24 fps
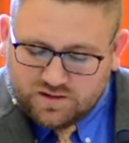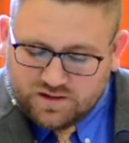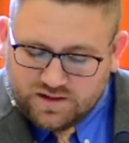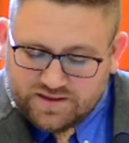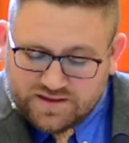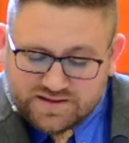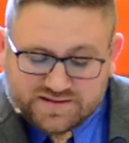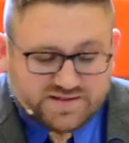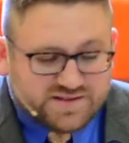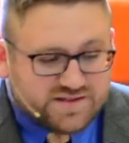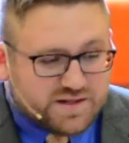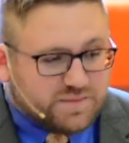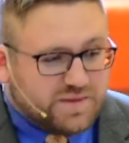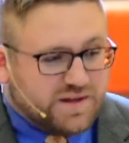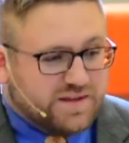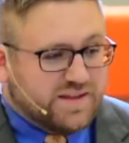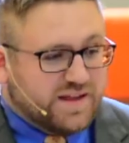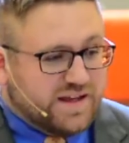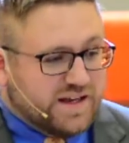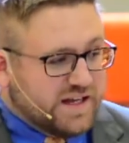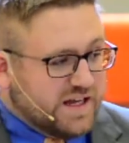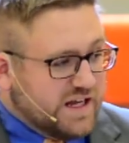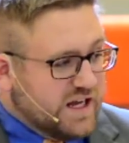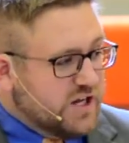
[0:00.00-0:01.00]
This is something
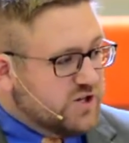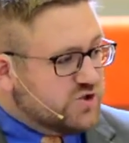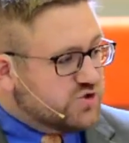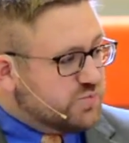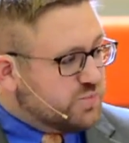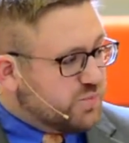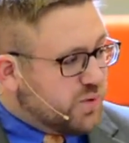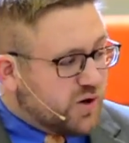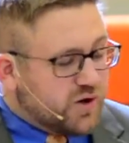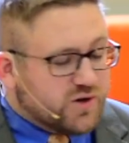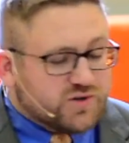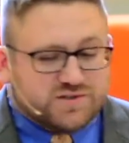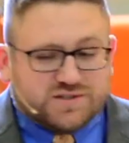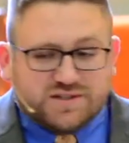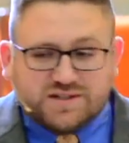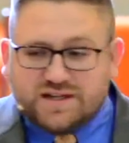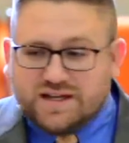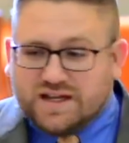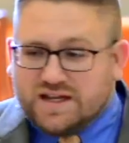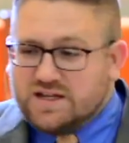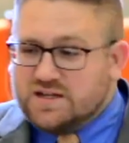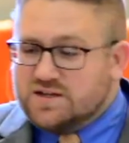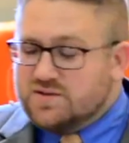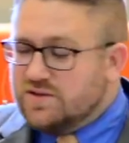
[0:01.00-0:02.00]
that each person
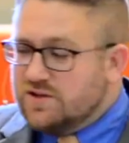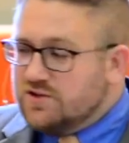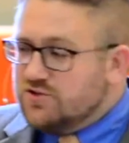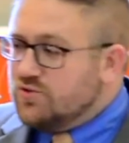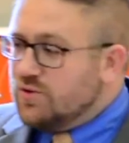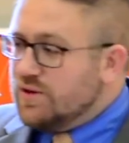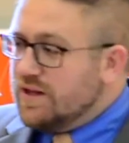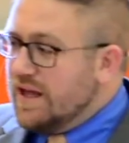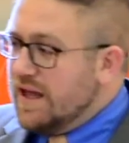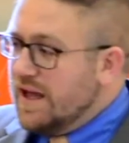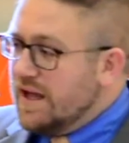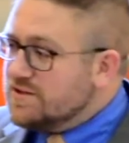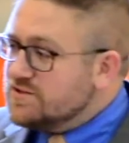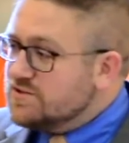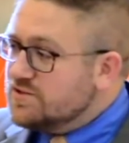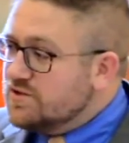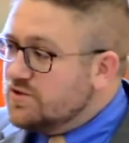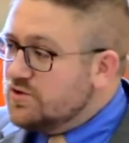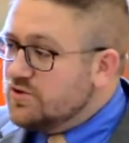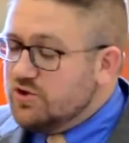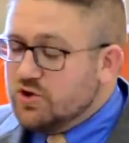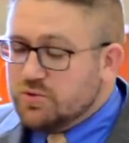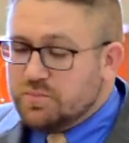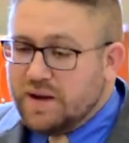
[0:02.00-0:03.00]
individually has to do.
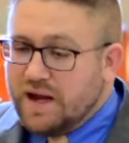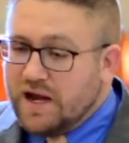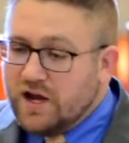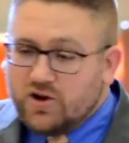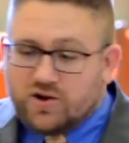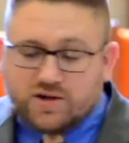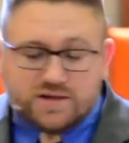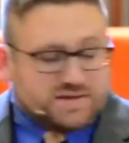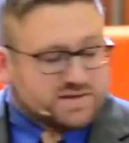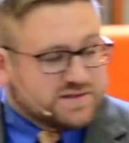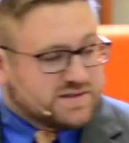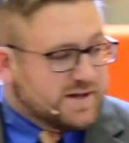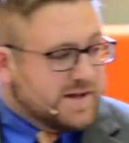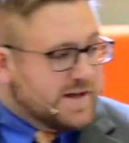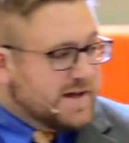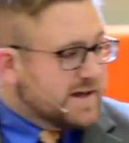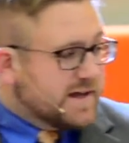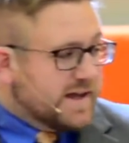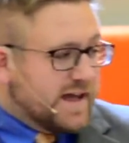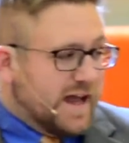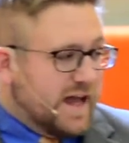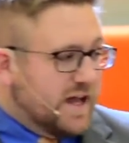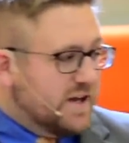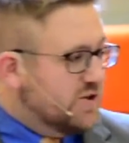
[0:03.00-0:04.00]
Your parents
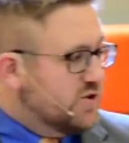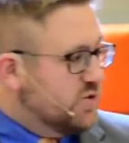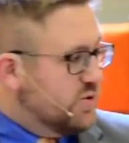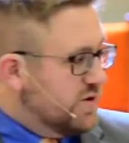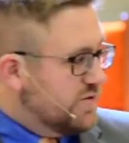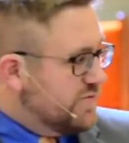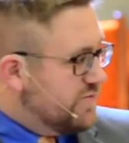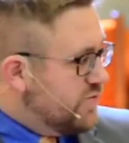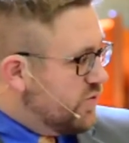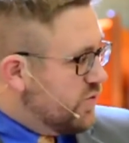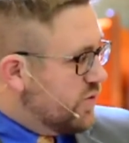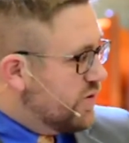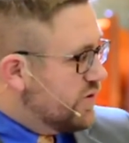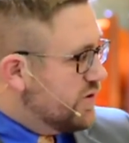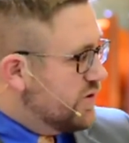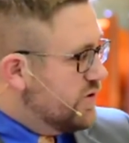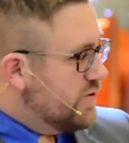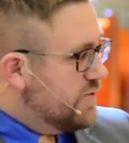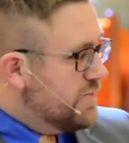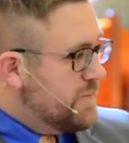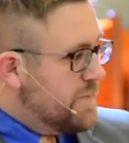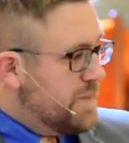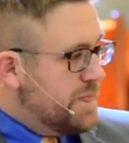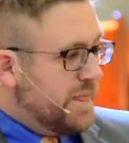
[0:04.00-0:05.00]
can't do it for
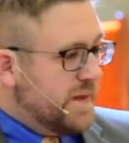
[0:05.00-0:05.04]
you.